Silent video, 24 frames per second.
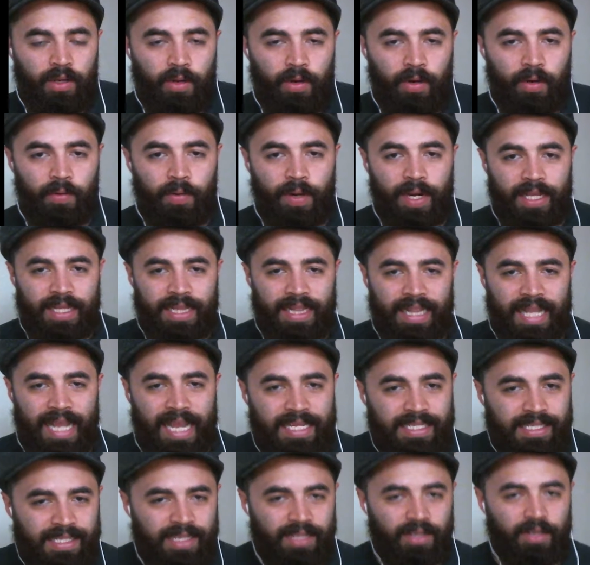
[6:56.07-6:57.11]
All right,
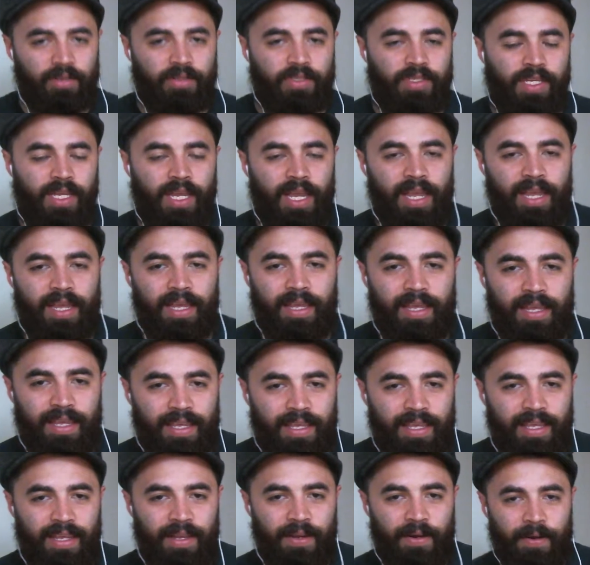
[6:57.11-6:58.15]
last thing I'll say
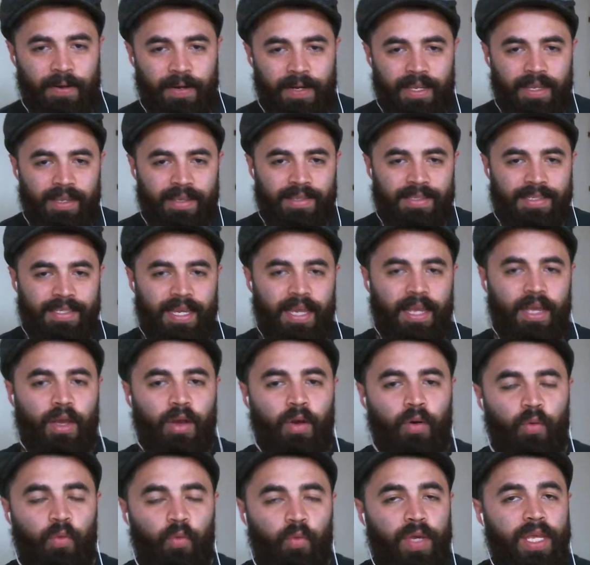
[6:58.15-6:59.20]
here is,
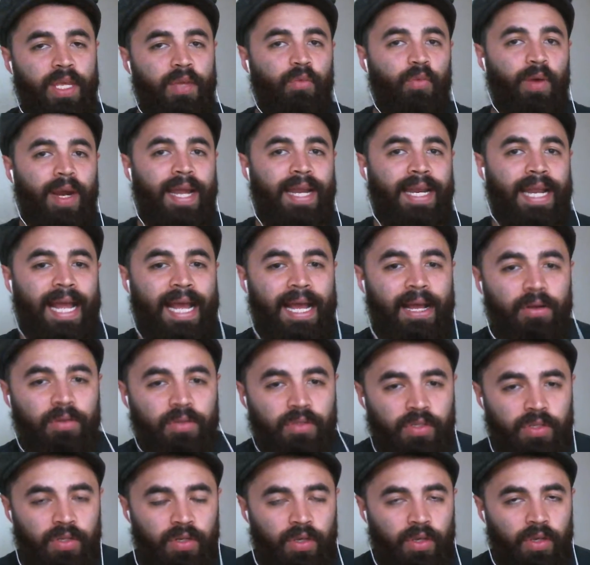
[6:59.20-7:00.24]
we ran
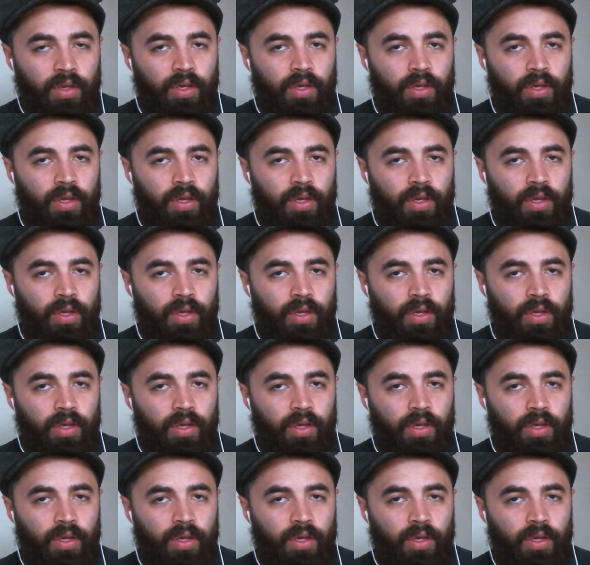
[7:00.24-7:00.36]
out.